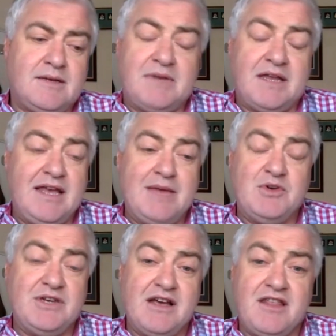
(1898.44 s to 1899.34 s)
And the
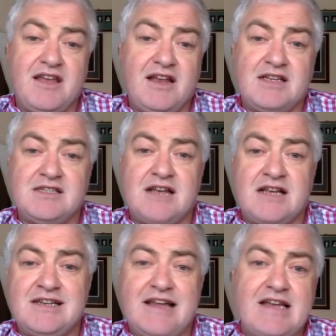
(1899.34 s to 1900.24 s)
NOD, I think, has
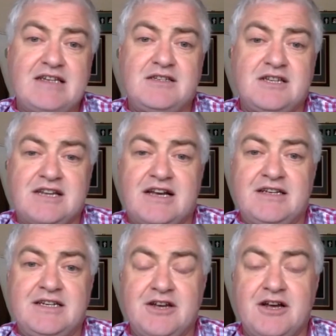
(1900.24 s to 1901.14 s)
let
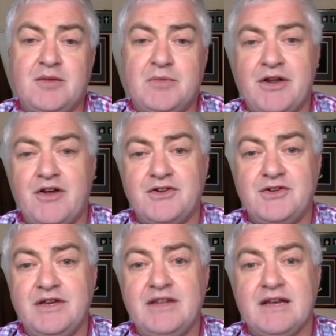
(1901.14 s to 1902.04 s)
society down by not
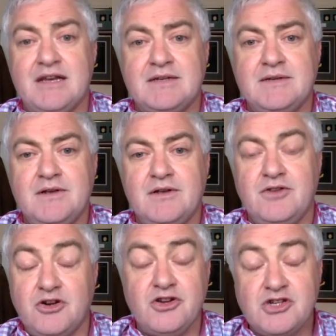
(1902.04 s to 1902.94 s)
doing that.
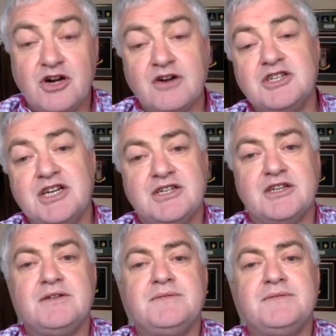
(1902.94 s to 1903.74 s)
They're starting to change it.